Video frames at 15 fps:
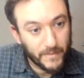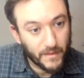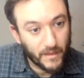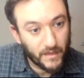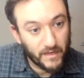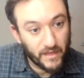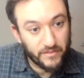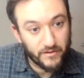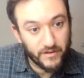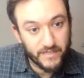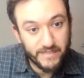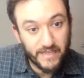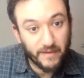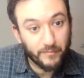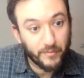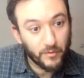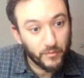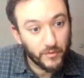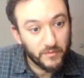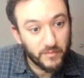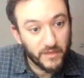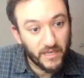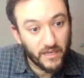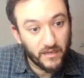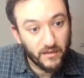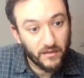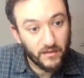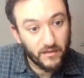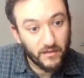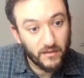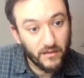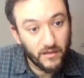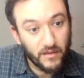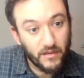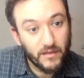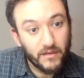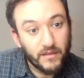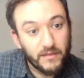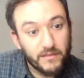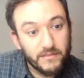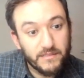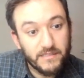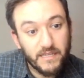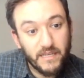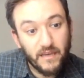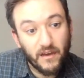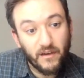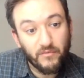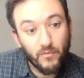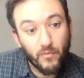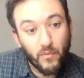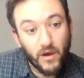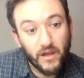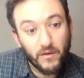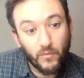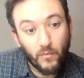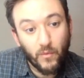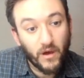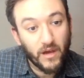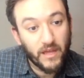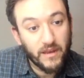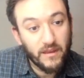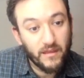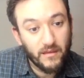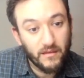Another example would be t of 1, 1.